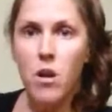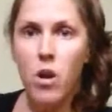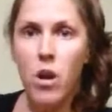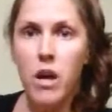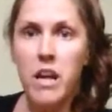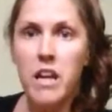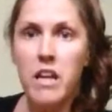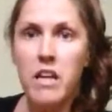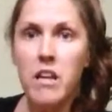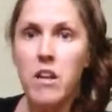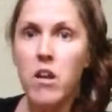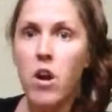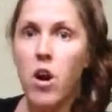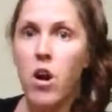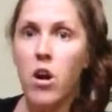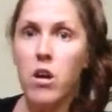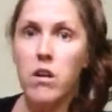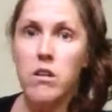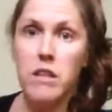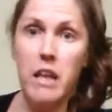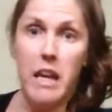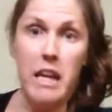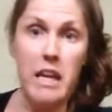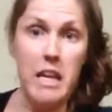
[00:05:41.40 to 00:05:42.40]
in
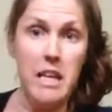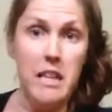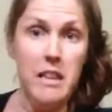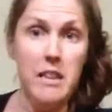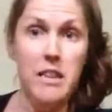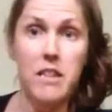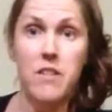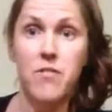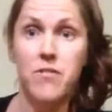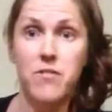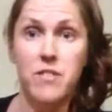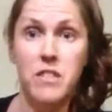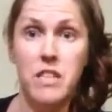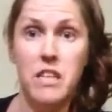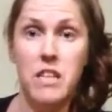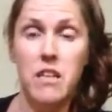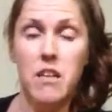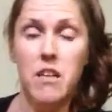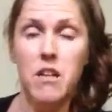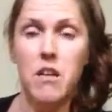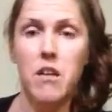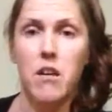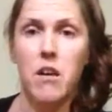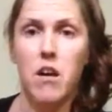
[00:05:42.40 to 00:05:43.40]
our, like in
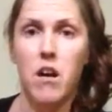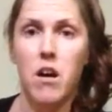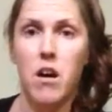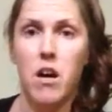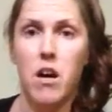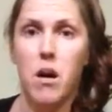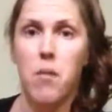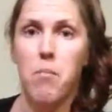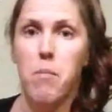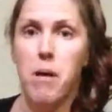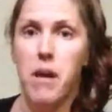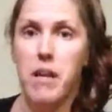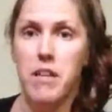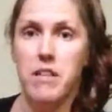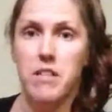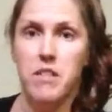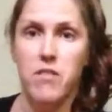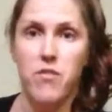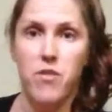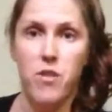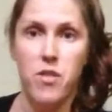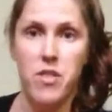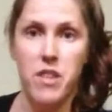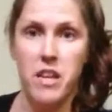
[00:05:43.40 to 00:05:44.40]
lifting and
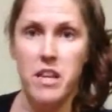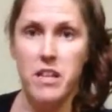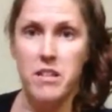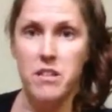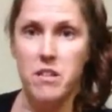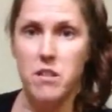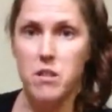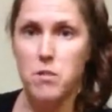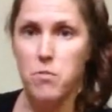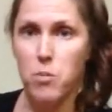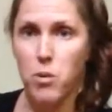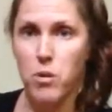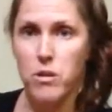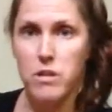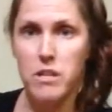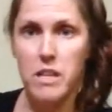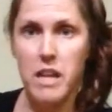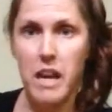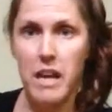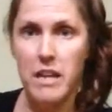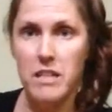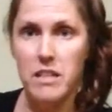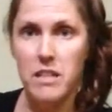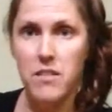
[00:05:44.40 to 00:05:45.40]
different things in sports and
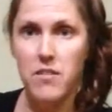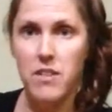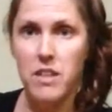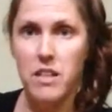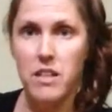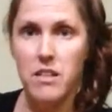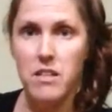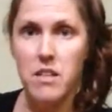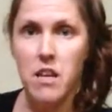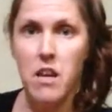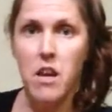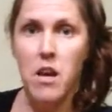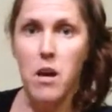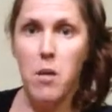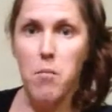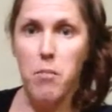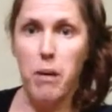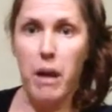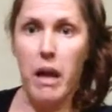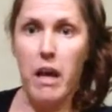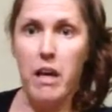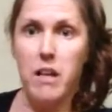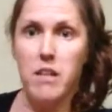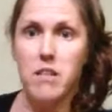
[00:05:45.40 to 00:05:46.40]
activities,
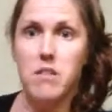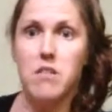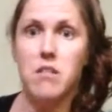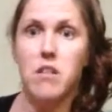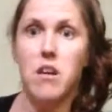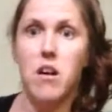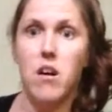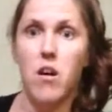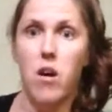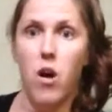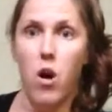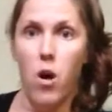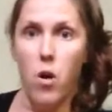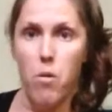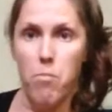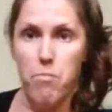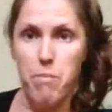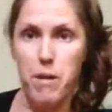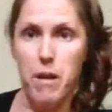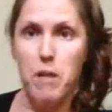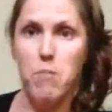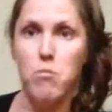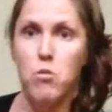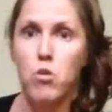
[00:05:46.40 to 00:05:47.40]
because our
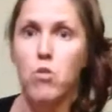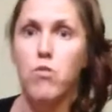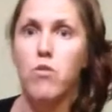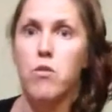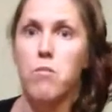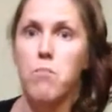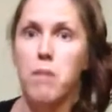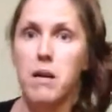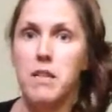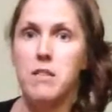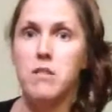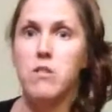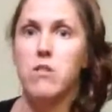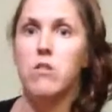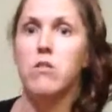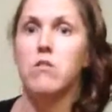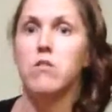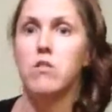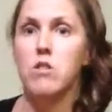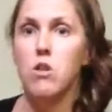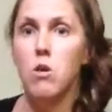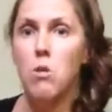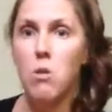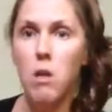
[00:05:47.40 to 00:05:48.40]
big mover
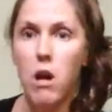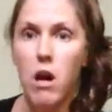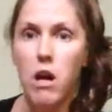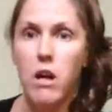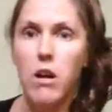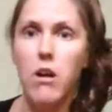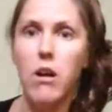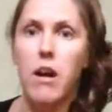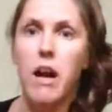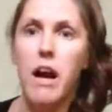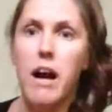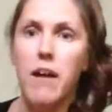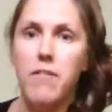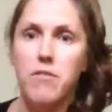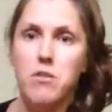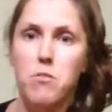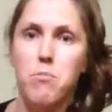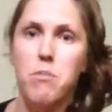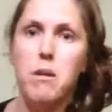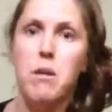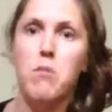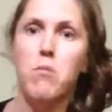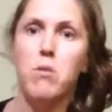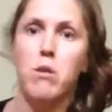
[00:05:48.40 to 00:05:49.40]
muscles no longer have to
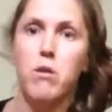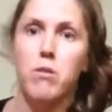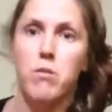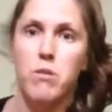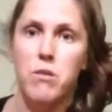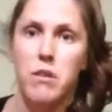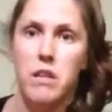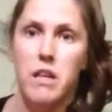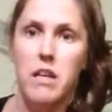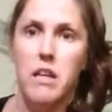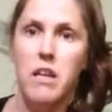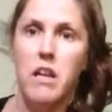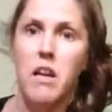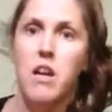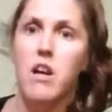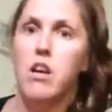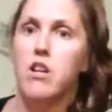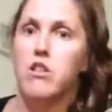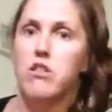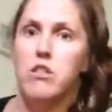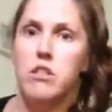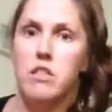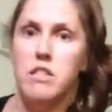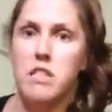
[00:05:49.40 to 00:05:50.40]
be recruited
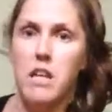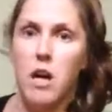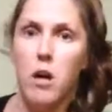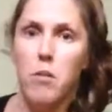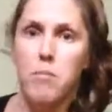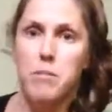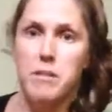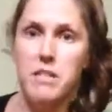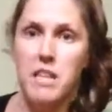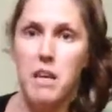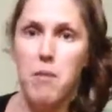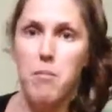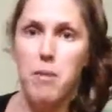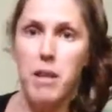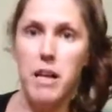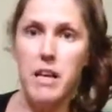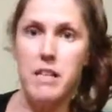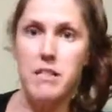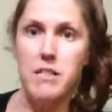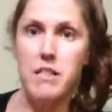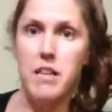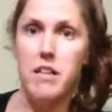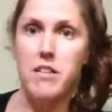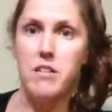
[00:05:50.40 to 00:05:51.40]
just to help
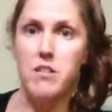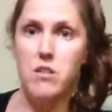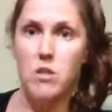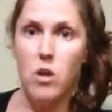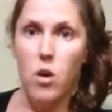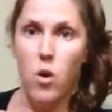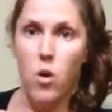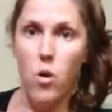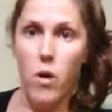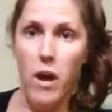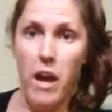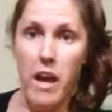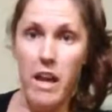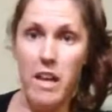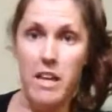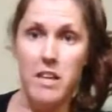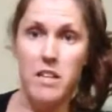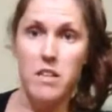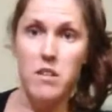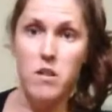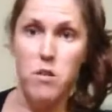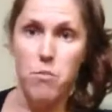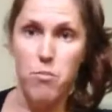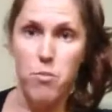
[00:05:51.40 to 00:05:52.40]
stabilize us. So,
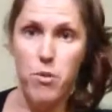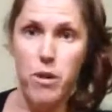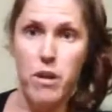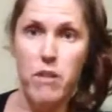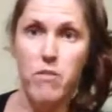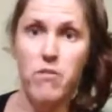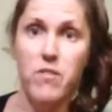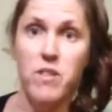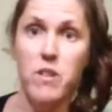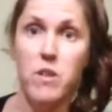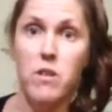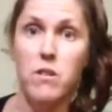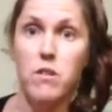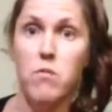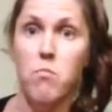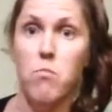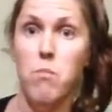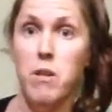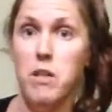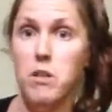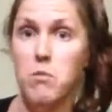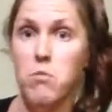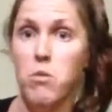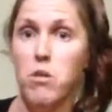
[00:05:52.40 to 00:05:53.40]
and the brain feels
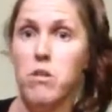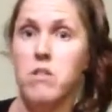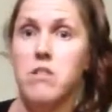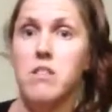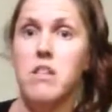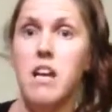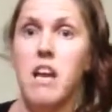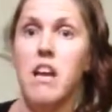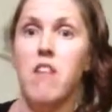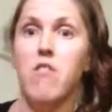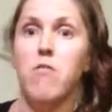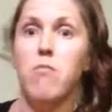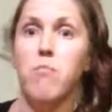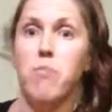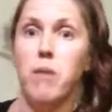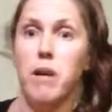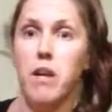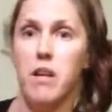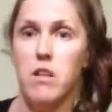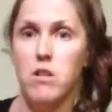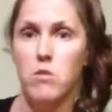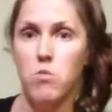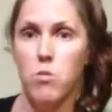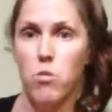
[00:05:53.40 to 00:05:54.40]
much more safe
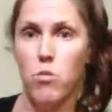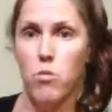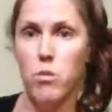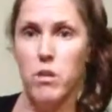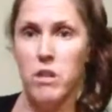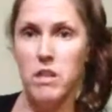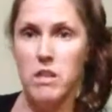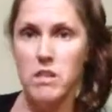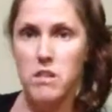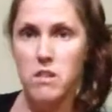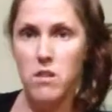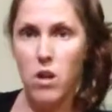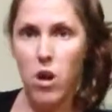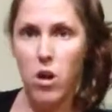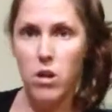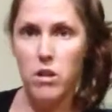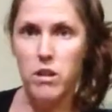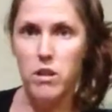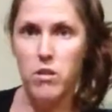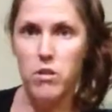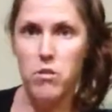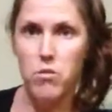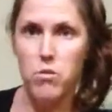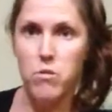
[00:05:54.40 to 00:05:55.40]
because we're really
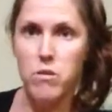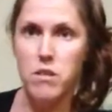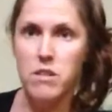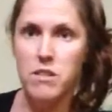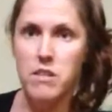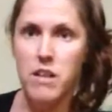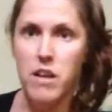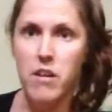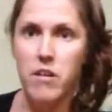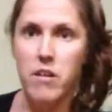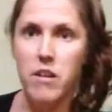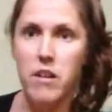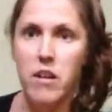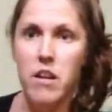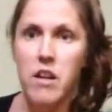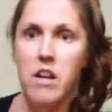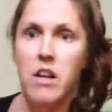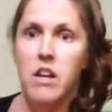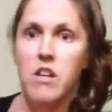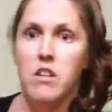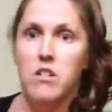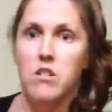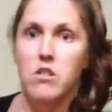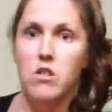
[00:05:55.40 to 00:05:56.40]
solid through the center.
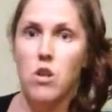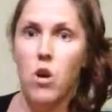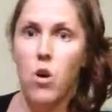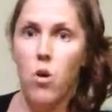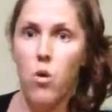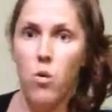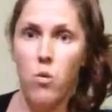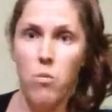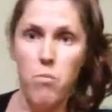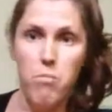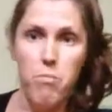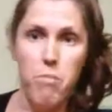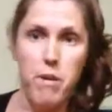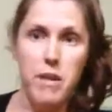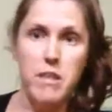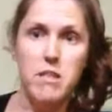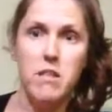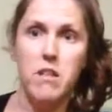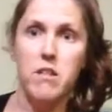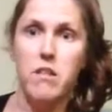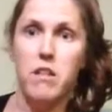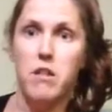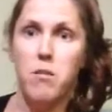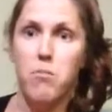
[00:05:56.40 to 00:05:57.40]
So
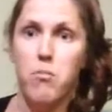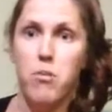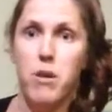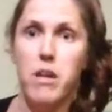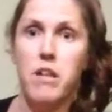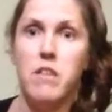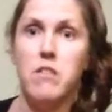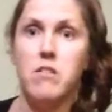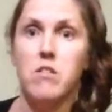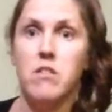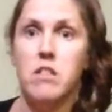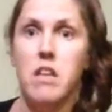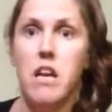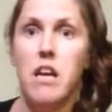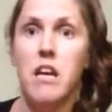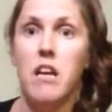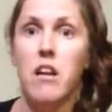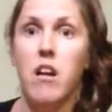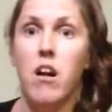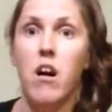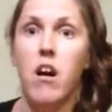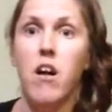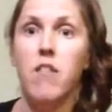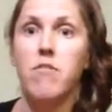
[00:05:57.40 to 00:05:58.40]
basically the brakes are taken
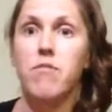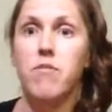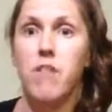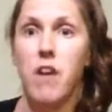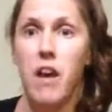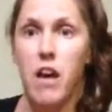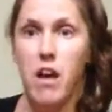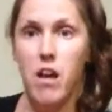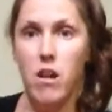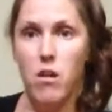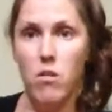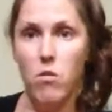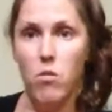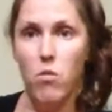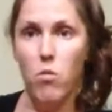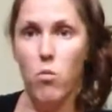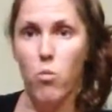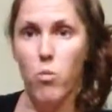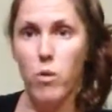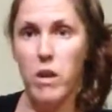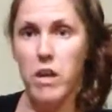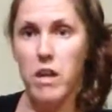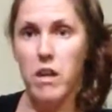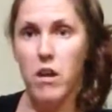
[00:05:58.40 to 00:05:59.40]
off and
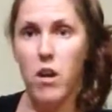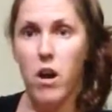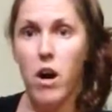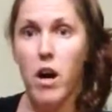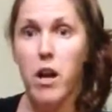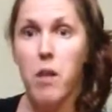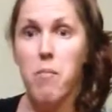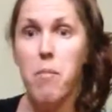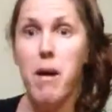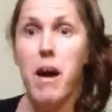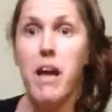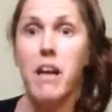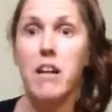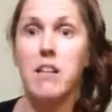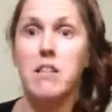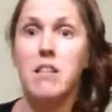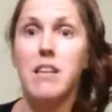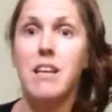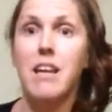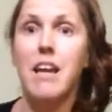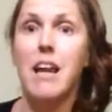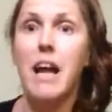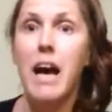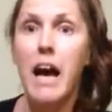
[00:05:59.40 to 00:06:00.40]
we can automatically
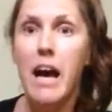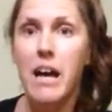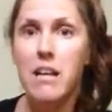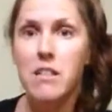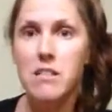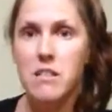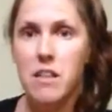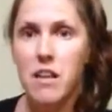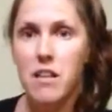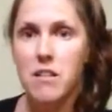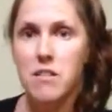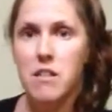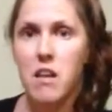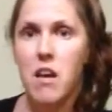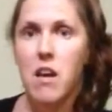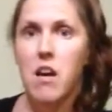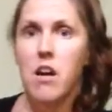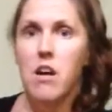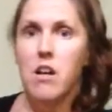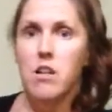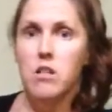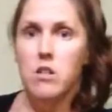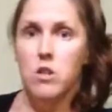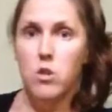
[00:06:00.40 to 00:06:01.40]
get access
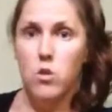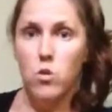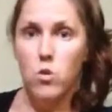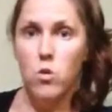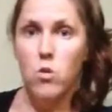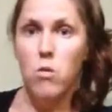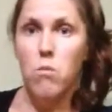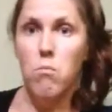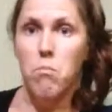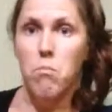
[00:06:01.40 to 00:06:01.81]
to